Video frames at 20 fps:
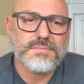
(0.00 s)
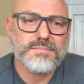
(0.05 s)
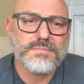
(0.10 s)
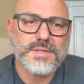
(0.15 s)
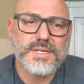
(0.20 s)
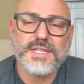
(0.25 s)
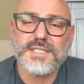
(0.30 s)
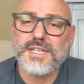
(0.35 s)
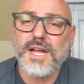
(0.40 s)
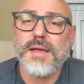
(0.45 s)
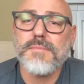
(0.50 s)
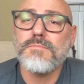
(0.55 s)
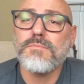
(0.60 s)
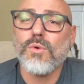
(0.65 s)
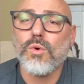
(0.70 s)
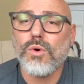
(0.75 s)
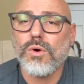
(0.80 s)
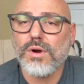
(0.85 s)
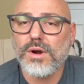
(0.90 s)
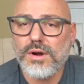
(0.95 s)
because
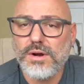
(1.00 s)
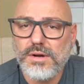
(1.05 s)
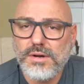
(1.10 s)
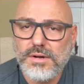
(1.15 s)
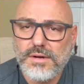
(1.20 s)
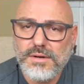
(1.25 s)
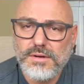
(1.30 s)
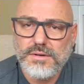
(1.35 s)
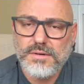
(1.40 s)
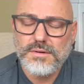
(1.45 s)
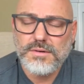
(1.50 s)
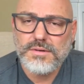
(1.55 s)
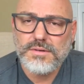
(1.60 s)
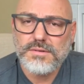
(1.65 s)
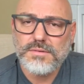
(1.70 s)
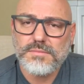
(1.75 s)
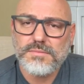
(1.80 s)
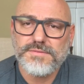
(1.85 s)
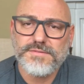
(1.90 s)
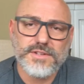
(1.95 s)
I'm more
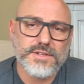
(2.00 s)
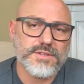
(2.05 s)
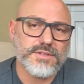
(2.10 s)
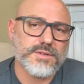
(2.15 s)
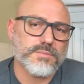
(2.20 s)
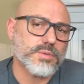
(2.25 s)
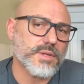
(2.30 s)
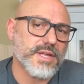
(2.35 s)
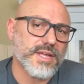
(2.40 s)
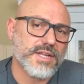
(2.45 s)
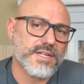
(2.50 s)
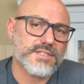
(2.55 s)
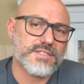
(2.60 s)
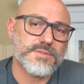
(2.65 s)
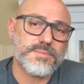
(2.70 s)
fill in the blank,